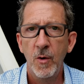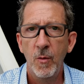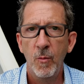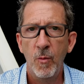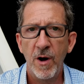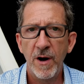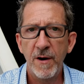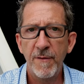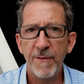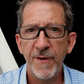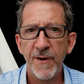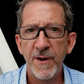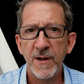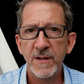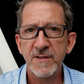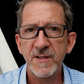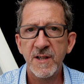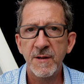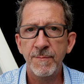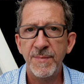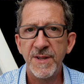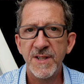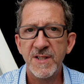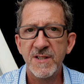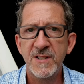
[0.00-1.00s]
Waterfalls
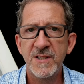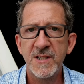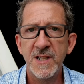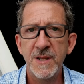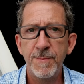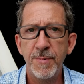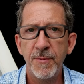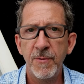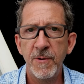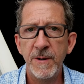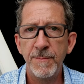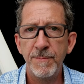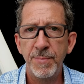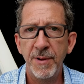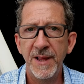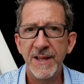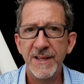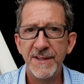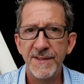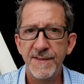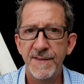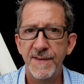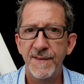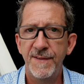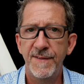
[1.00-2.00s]
can be slippery
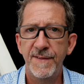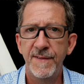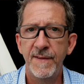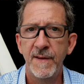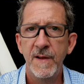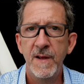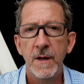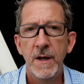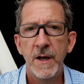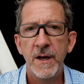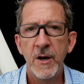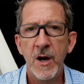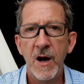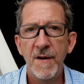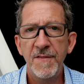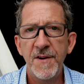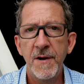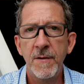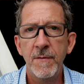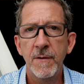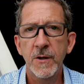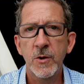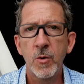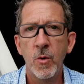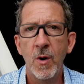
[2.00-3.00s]
places and
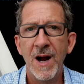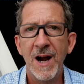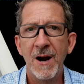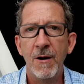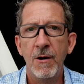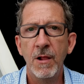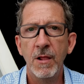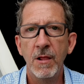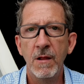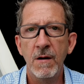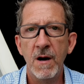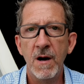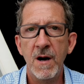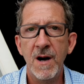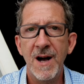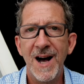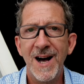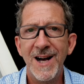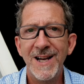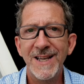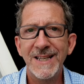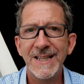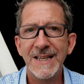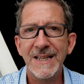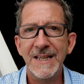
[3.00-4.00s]
often require a long
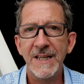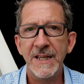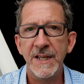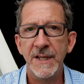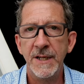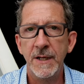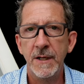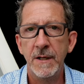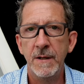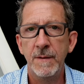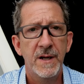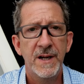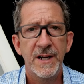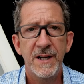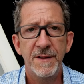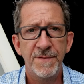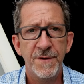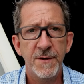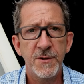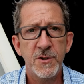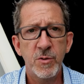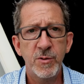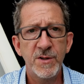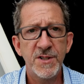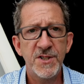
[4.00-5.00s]
hike in. And if
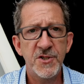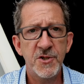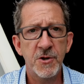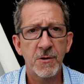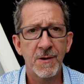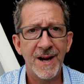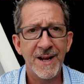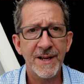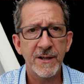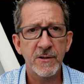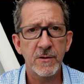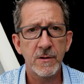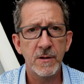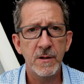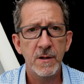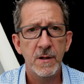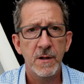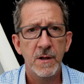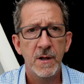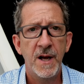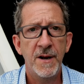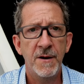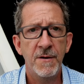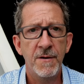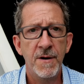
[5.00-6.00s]
you twist your ankle
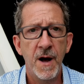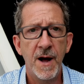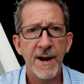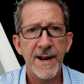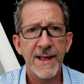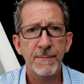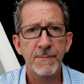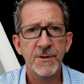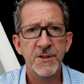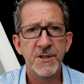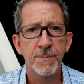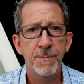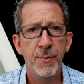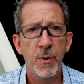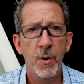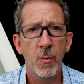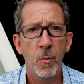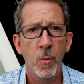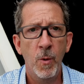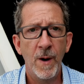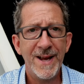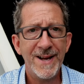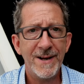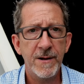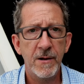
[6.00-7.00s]
and are not able to
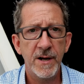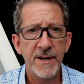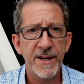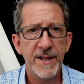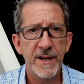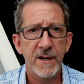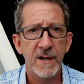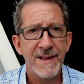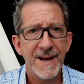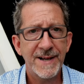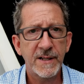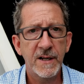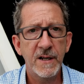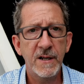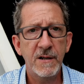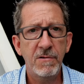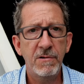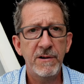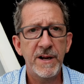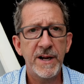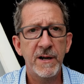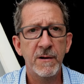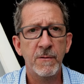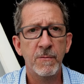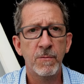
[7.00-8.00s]
put weight on it, that can
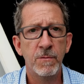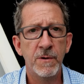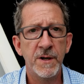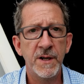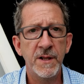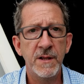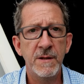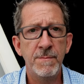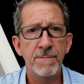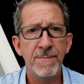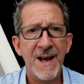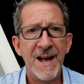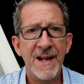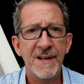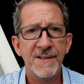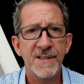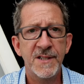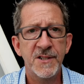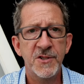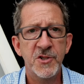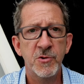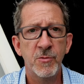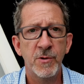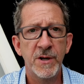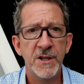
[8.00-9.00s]
create a really bad
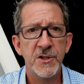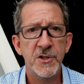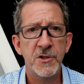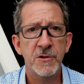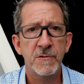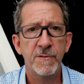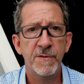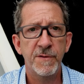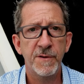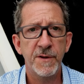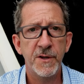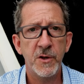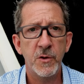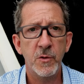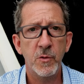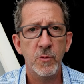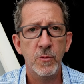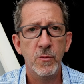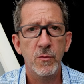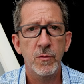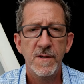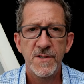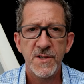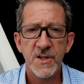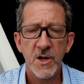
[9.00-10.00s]
situation for you.
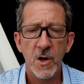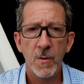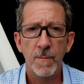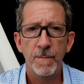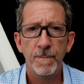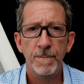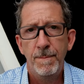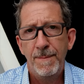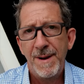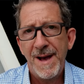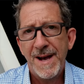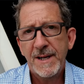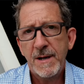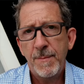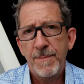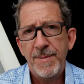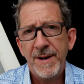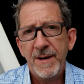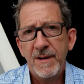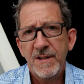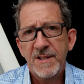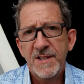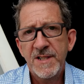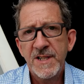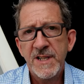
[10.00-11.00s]
So pack a
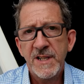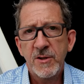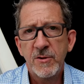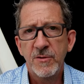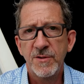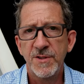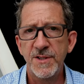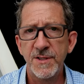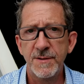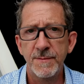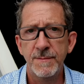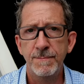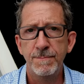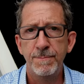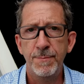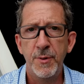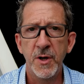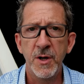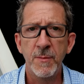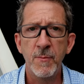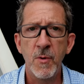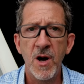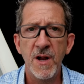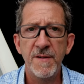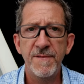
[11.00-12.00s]
pair of sneakers, put
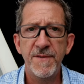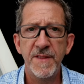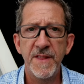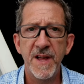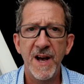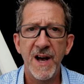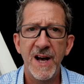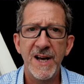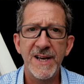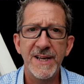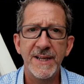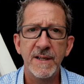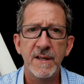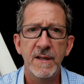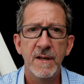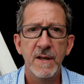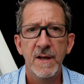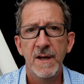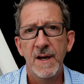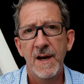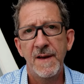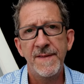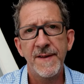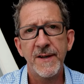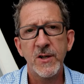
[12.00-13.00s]
them on for the hike,
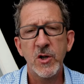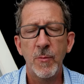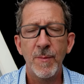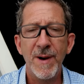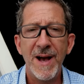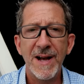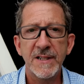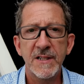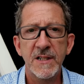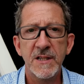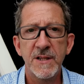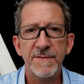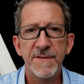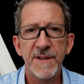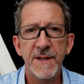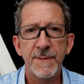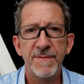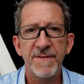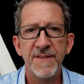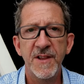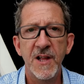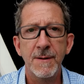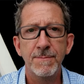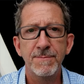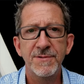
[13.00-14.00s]
and then go back to the flip
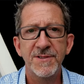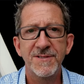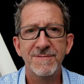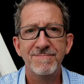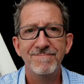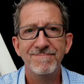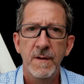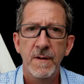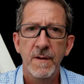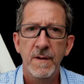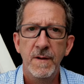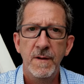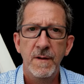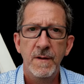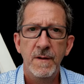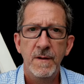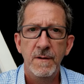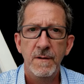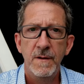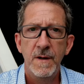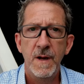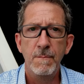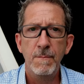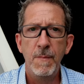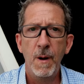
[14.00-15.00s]
flops.
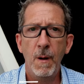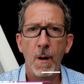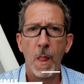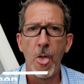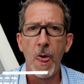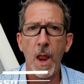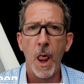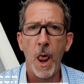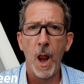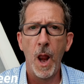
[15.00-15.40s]
Number